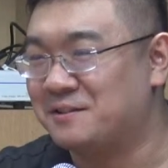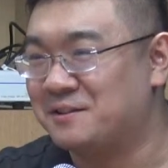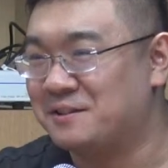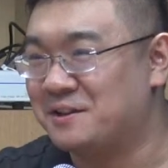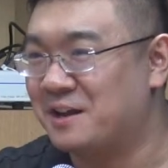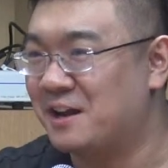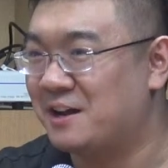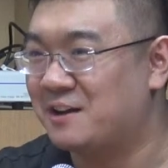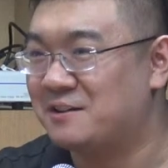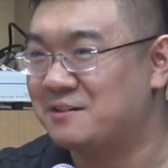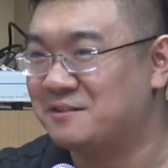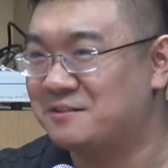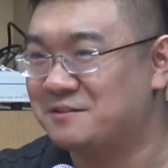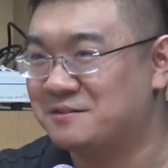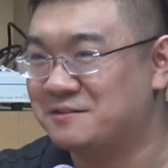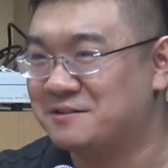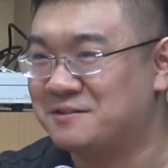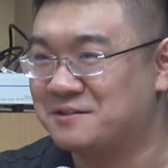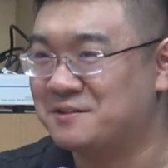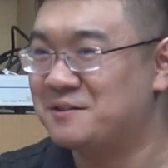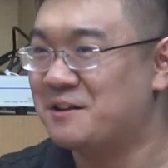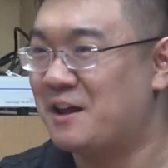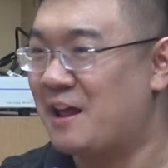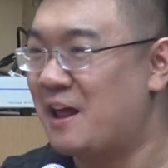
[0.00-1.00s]
Yeah,
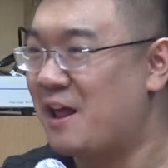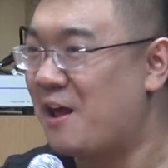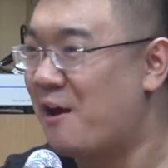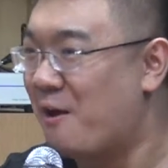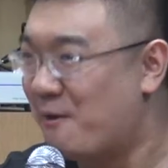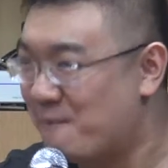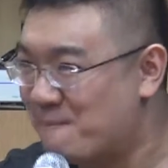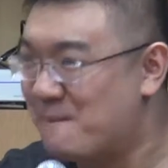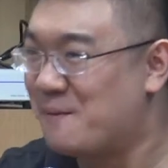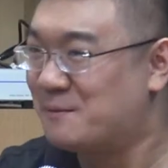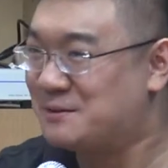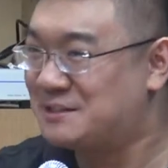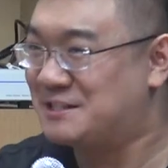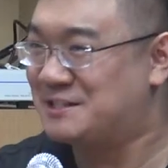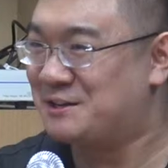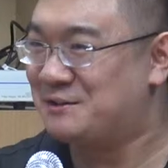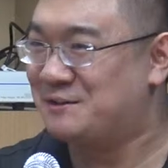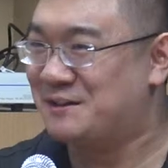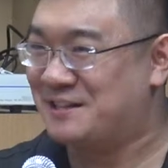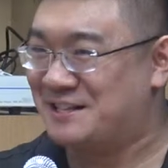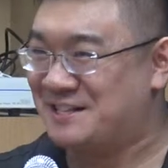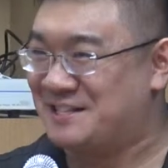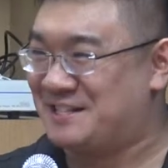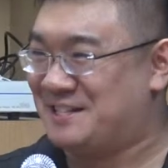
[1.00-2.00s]
most
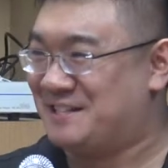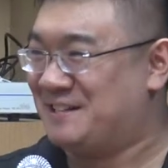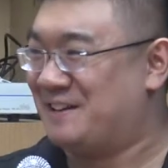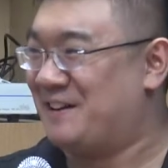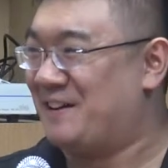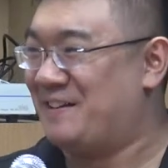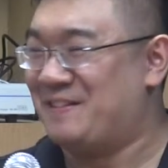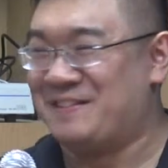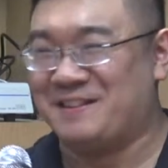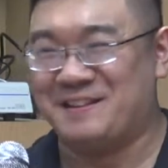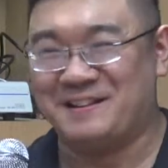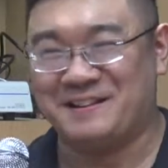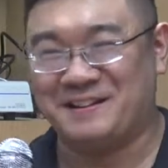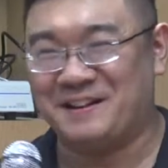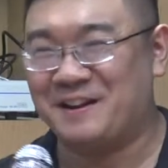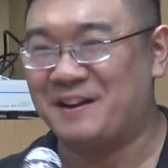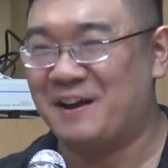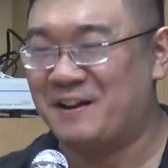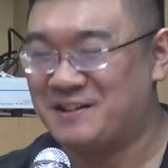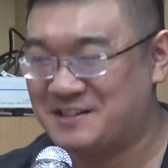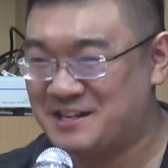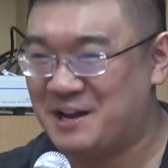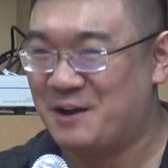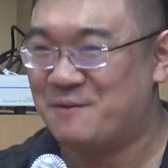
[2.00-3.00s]
students
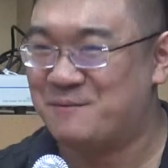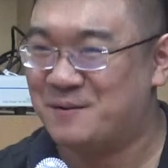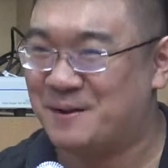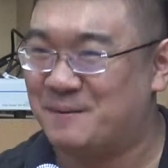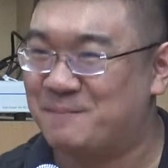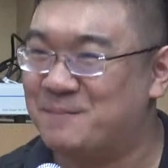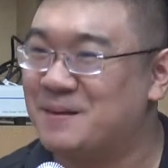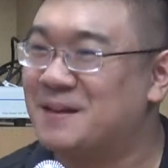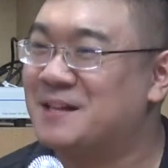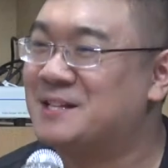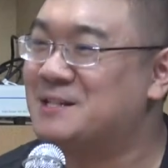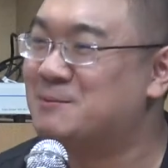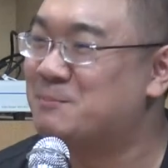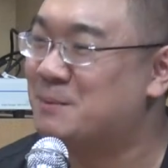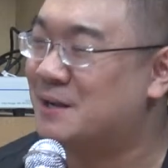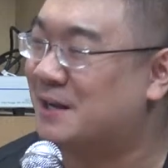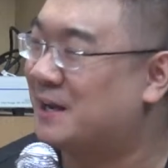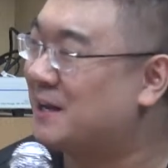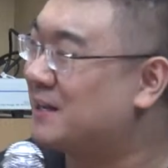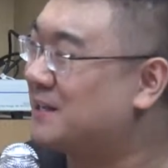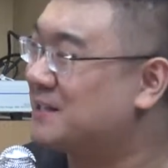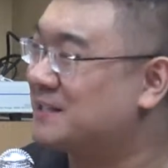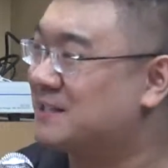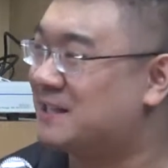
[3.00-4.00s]
tell me it's
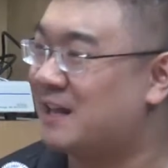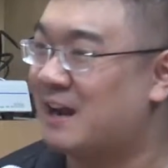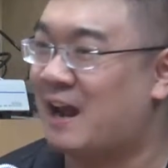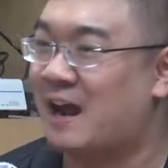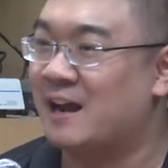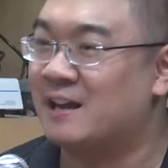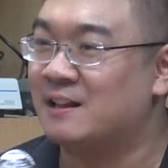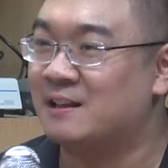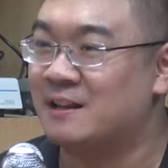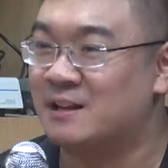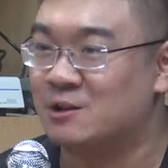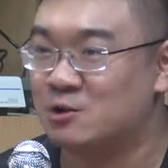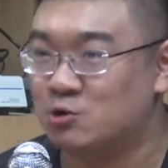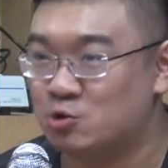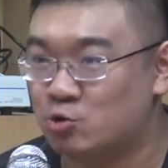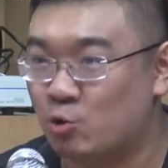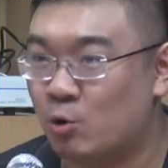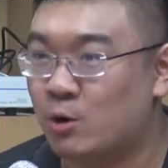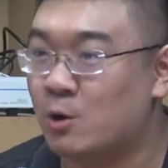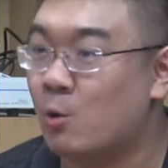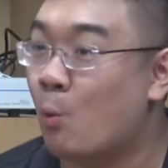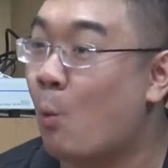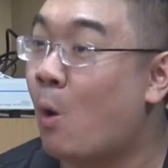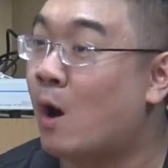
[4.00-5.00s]
because that I
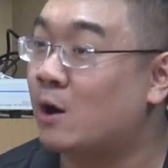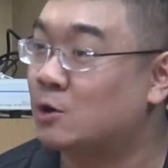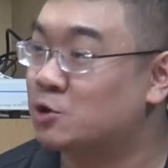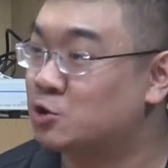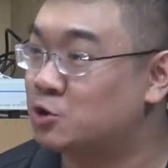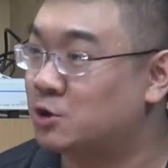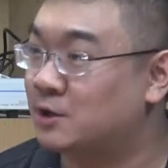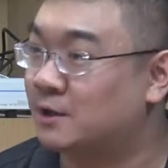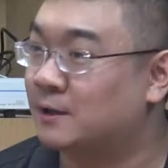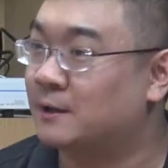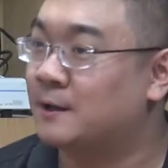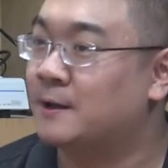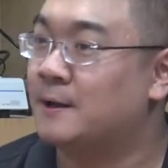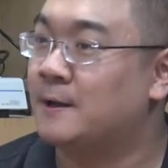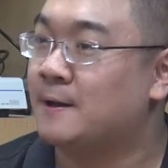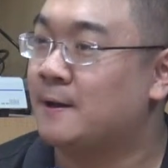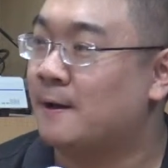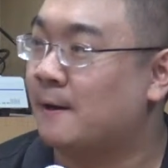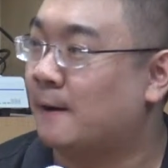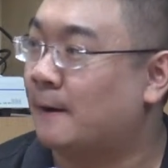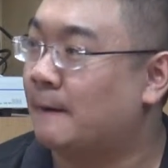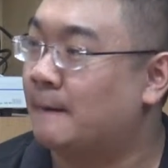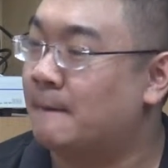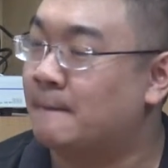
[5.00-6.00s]
enjoy watching
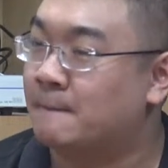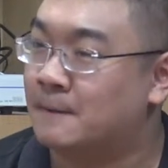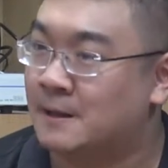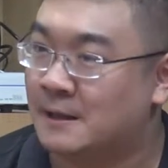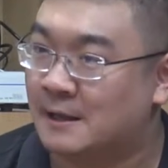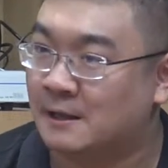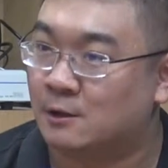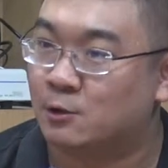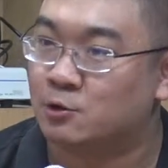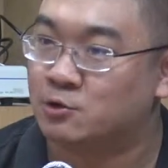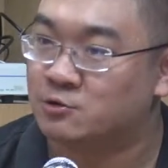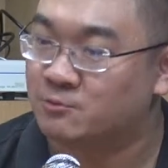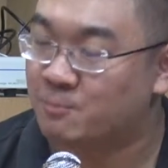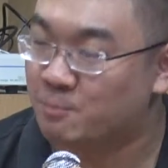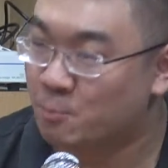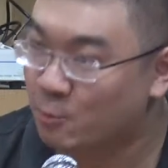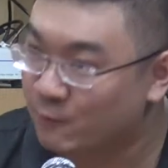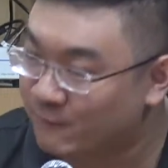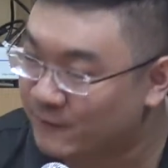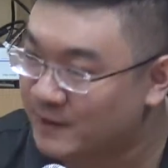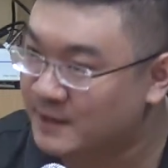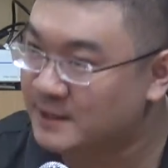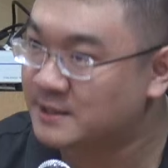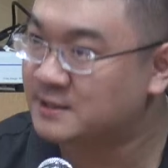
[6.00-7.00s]
English
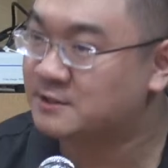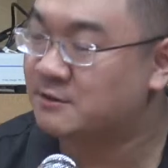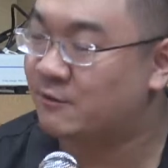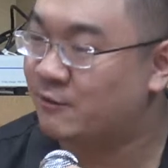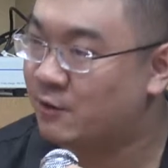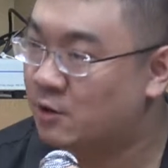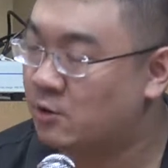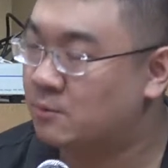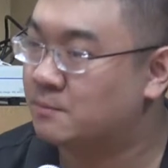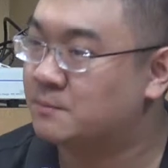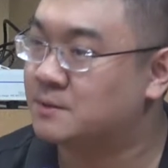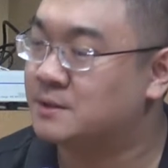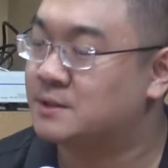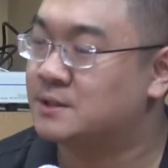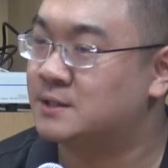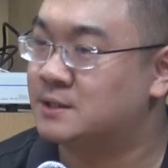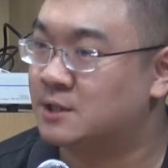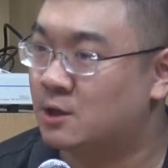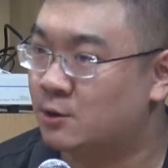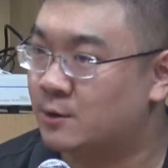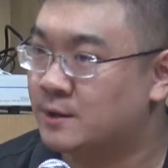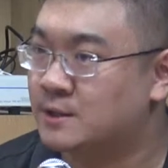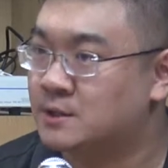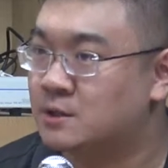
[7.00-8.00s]
movies, films,
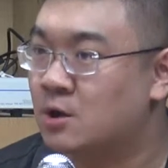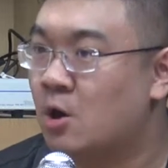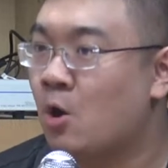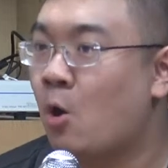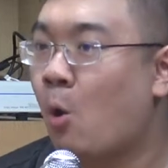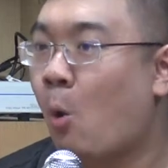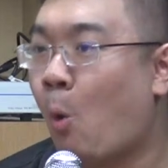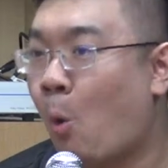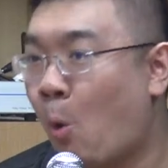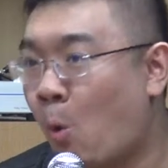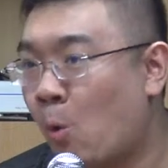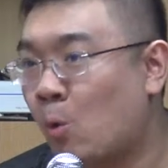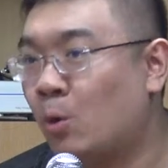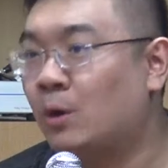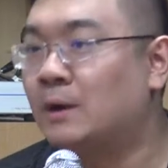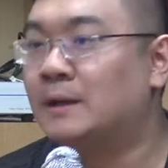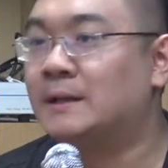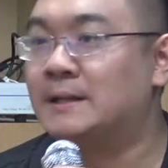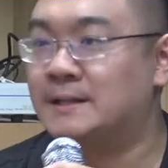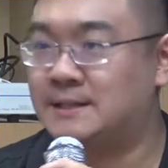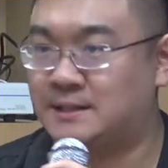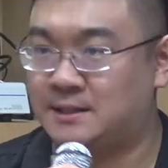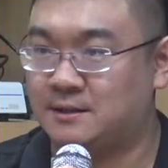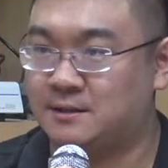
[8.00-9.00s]
series, or
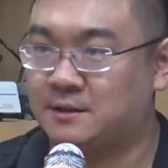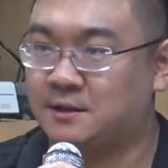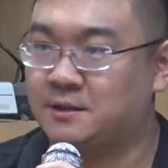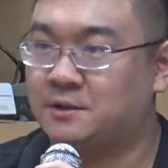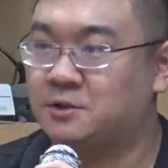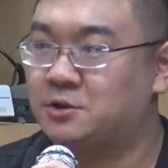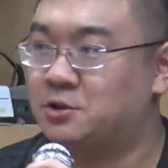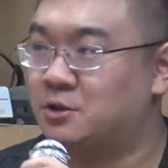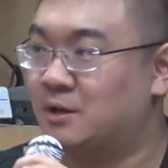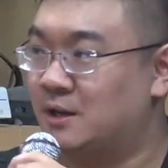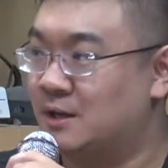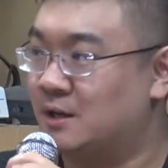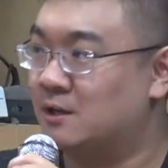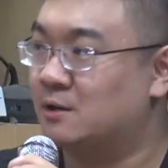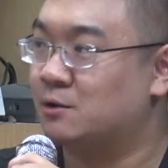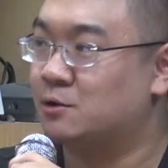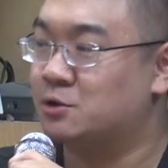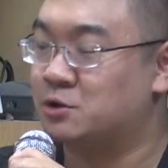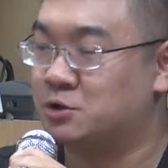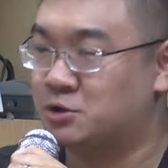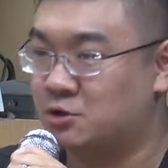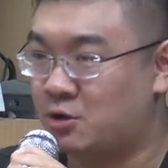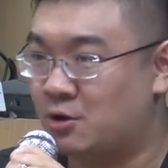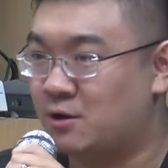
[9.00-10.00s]
listening to
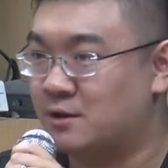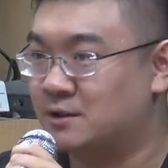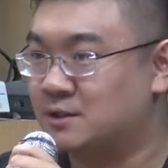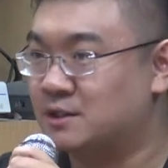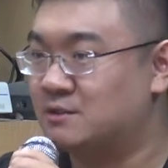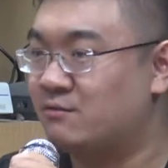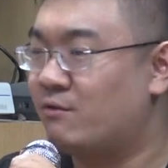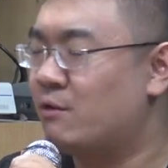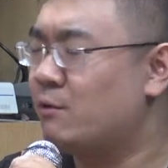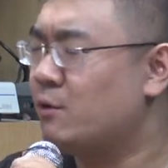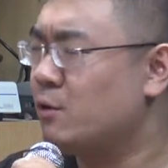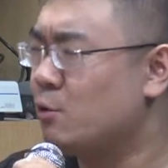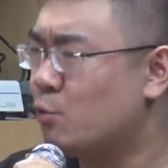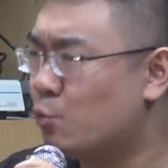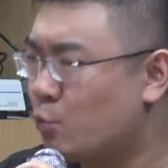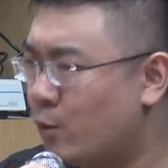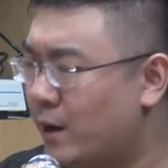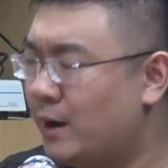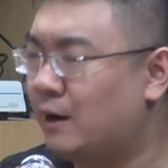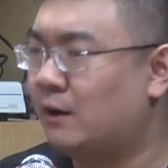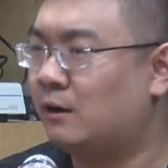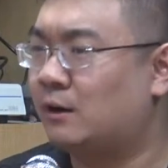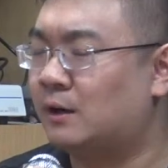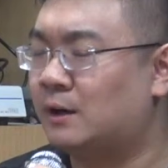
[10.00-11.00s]
English songs. It's very
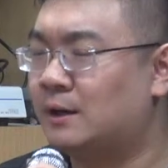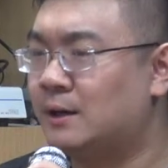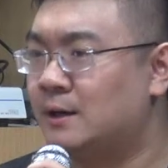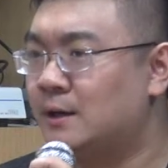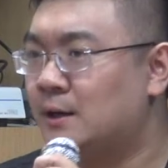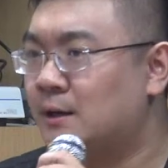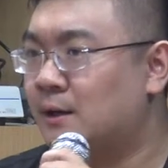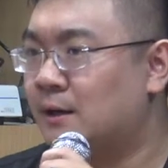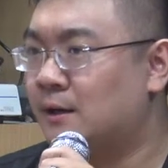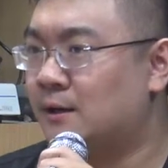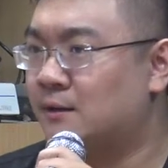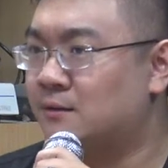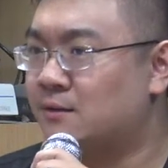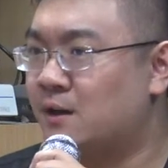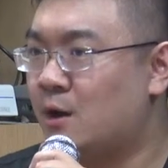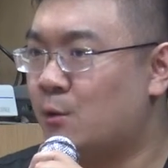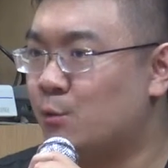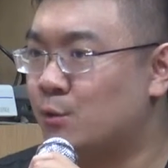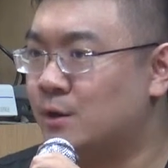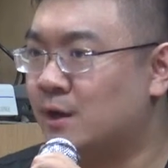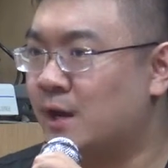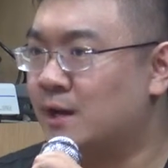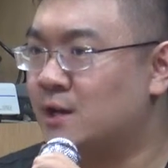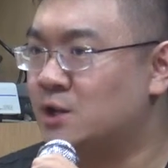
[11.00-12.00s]
rare
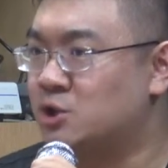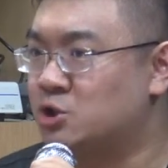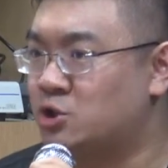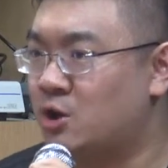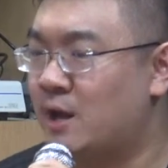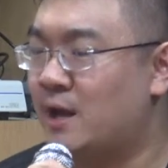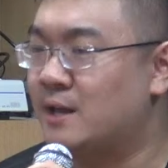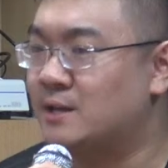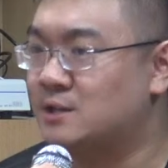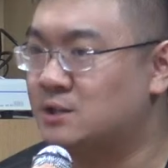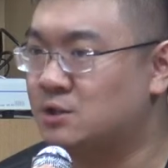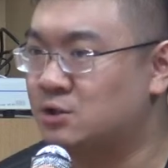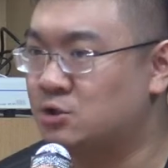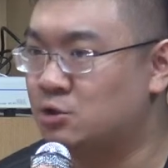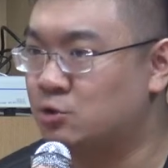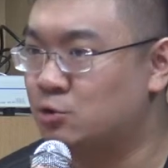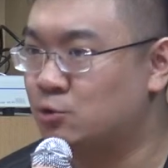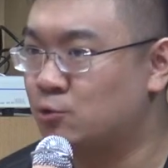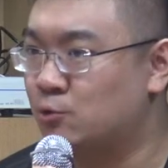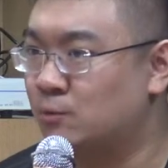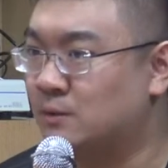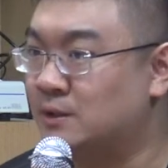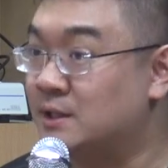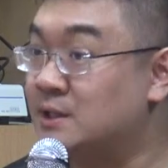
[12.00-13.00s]
that we get a chance to
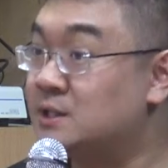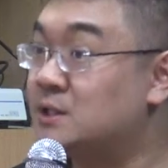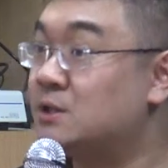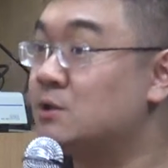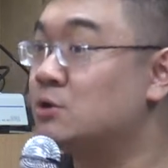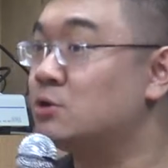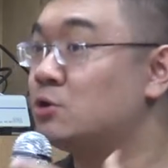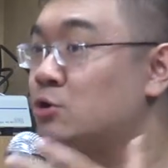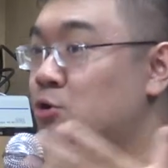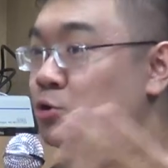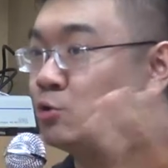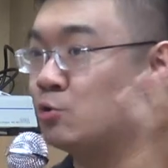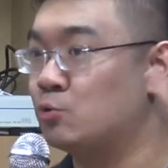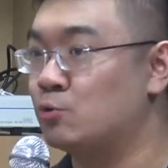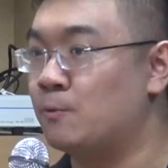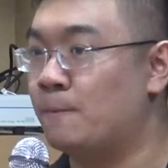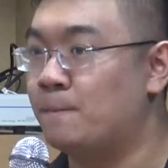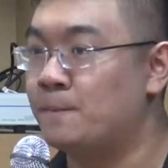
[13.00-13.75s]
listen to